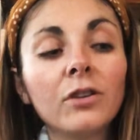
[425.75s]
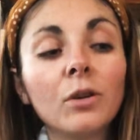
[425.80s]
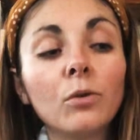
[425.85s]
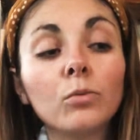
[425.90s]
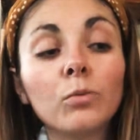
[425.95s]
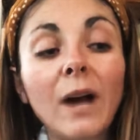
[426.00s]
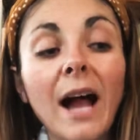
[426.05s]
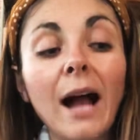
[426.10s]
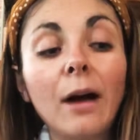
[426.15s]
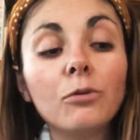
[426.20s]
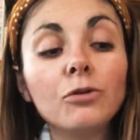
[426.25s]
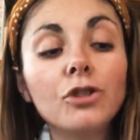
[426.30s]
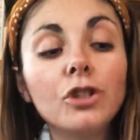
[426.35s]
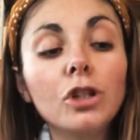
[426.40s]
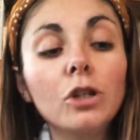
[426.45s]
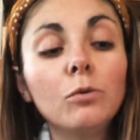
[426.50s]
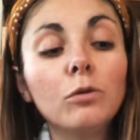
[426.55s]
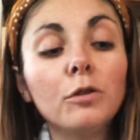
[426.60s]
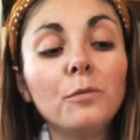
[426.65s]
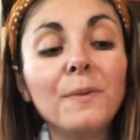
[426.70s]
in round
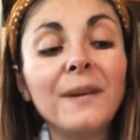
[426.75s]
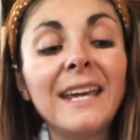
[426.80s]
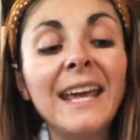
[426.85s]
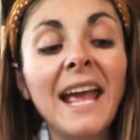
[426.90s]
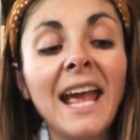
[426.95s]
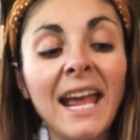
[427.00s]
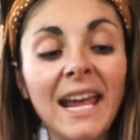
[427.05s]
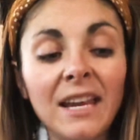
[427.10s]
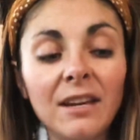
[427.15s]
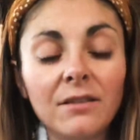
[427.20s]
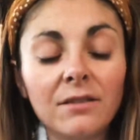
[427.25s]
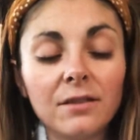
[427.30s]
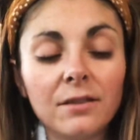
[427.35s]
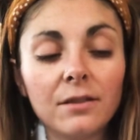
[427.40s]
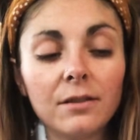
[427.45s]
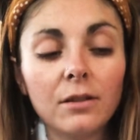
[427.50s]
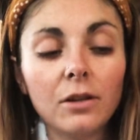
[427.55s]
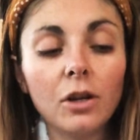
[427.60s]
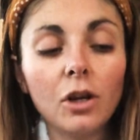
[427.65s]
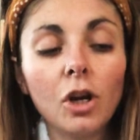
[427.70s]
2 would be
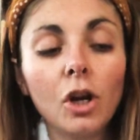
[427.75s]
8.